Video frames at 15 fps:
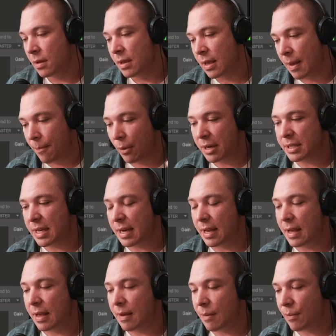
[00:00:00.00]
It
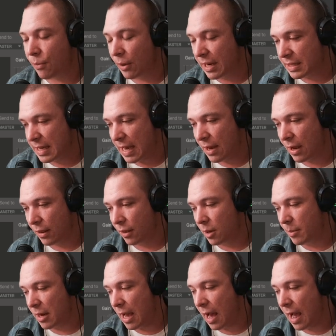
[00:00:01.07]
brings out a little
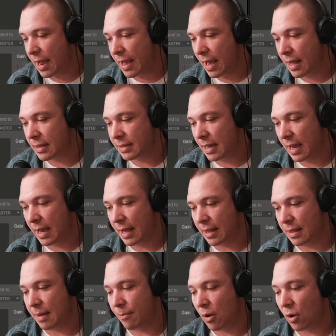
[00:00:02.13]
bit of high ends,
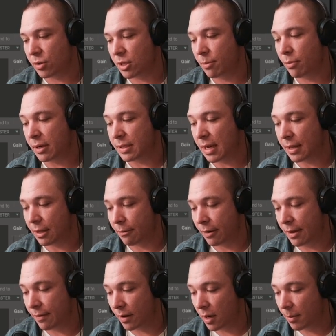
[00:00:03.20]
and it also brings out the
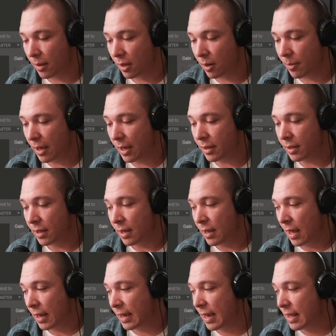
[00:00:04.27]
reverb a little bit.
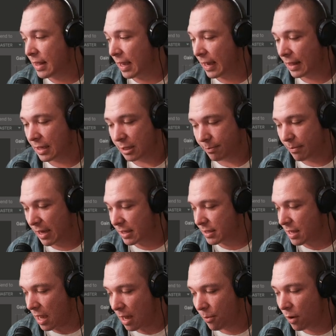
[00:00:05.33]
Again, I got this mix
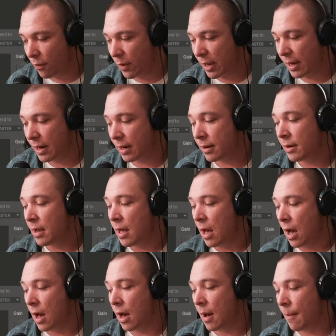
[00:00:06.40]
knob over here,
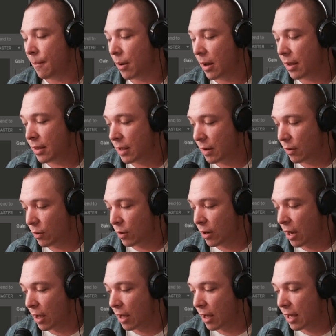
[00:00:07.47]
but
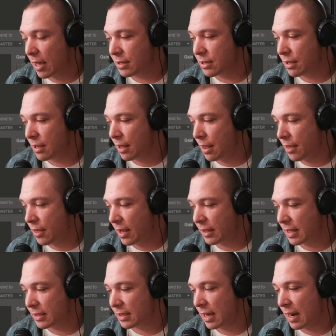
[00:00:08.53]
is another thing
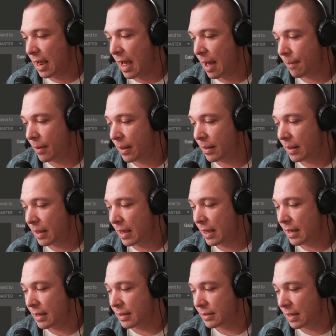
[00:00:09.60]
that's kind of happened
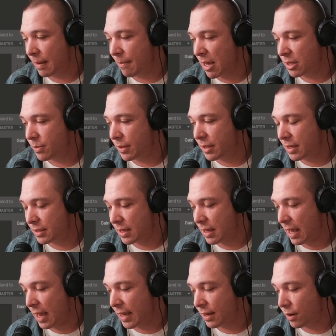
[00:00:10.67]
is I messed with this
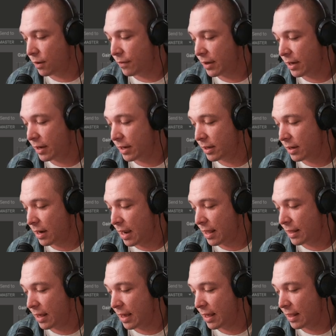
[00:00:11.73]
8 over here,
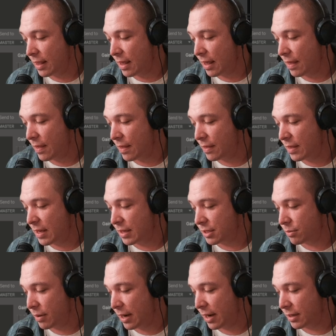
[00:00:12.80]
and then
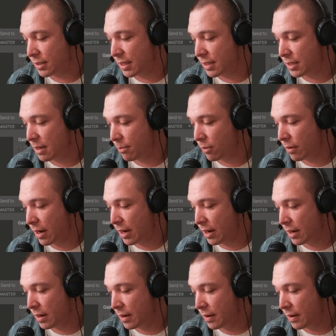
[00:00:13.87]
this right here. See this symbol right here?